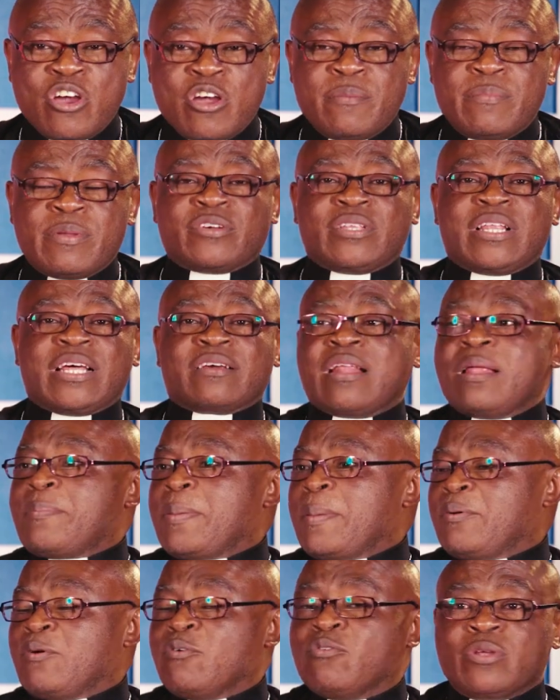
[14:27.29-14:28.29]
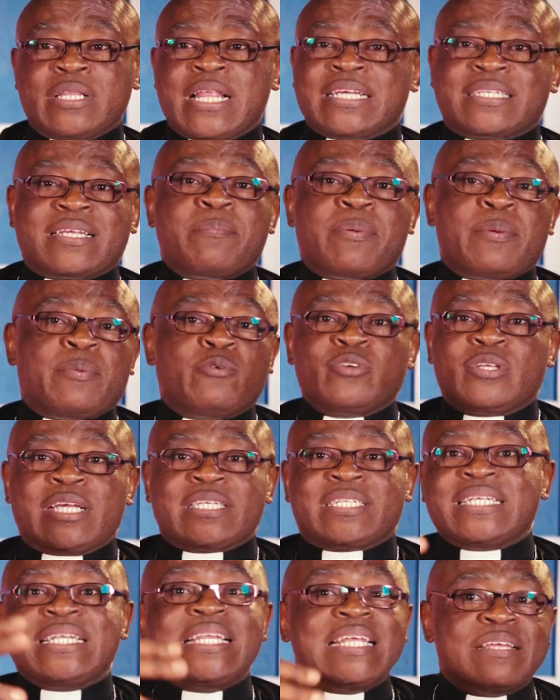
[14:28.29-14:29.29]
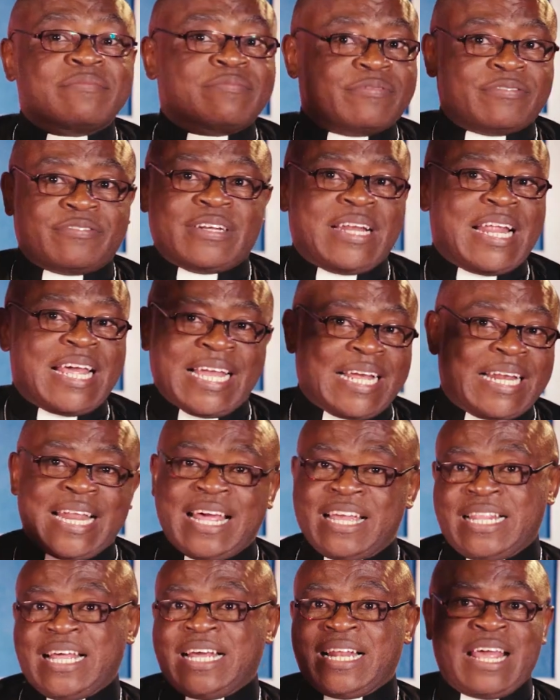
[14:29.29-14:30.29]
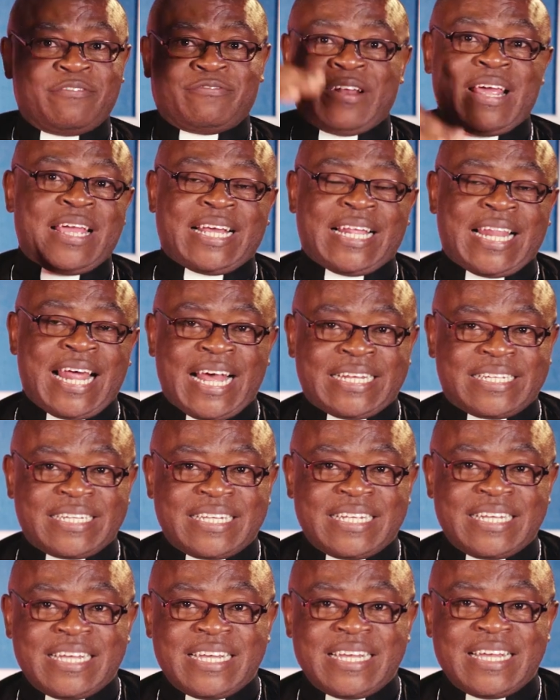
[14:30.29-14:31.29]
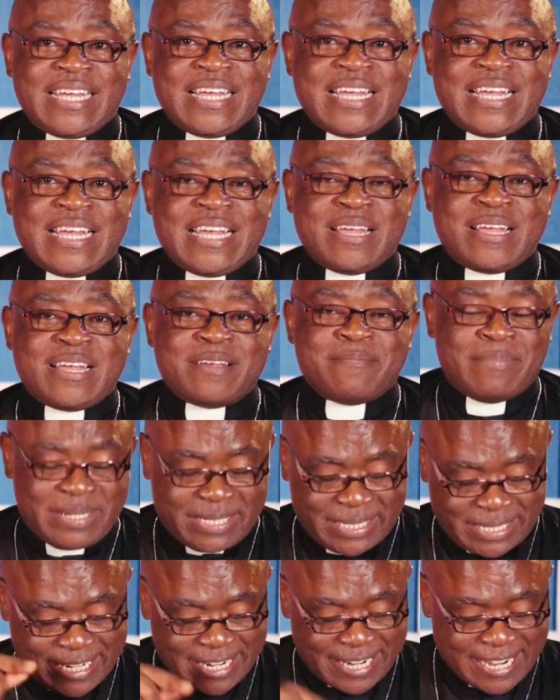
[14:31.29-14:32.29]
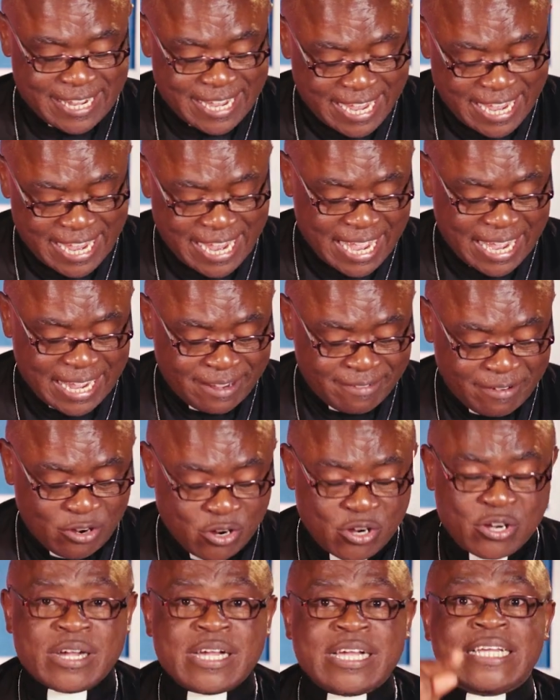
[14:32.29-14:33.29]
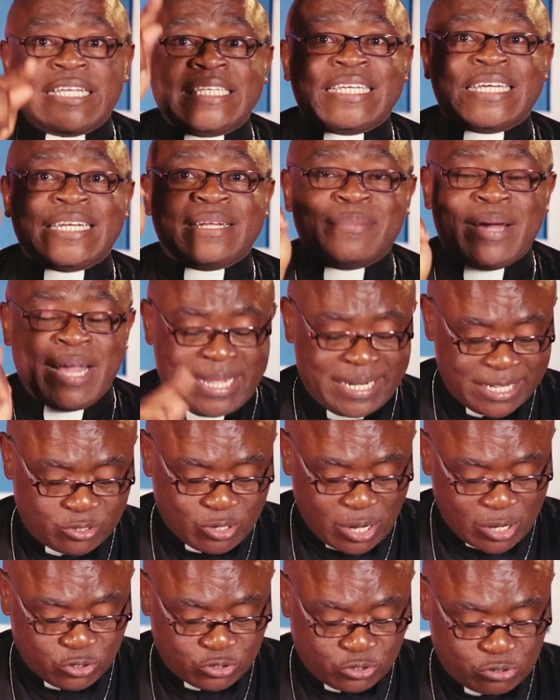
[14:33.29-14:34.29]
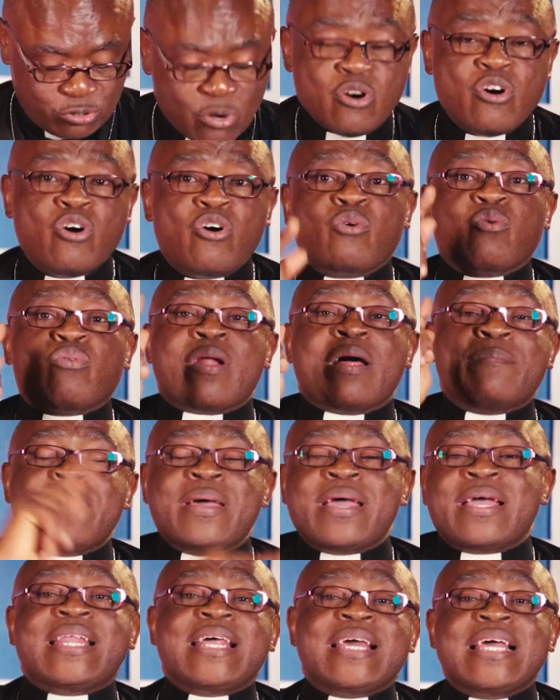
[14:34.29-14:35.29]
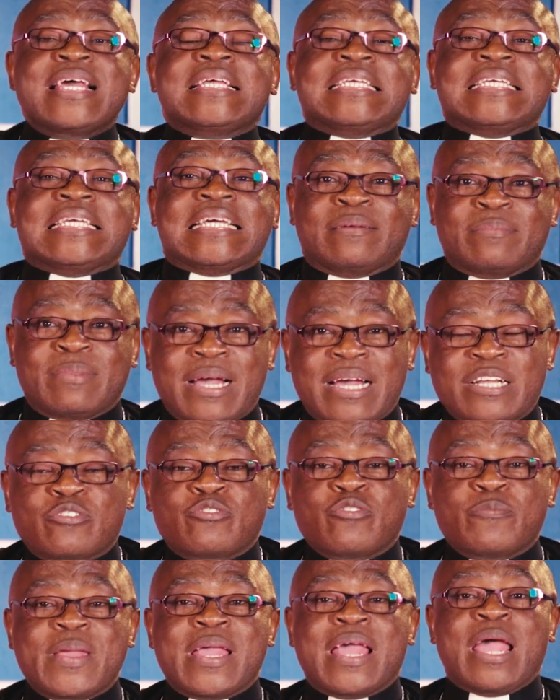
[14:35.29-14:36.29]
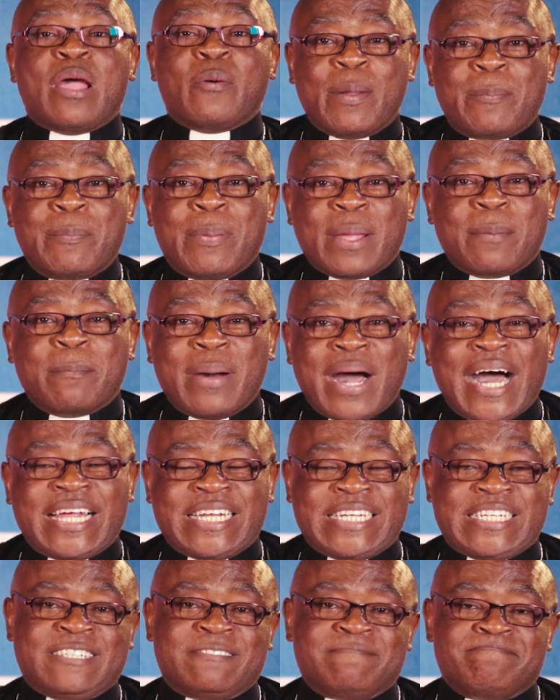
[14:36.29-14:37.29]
Because there are some people who just live like their life like that. But here, Jeremiah, this one also could have made Jeremiah to be a weeping man.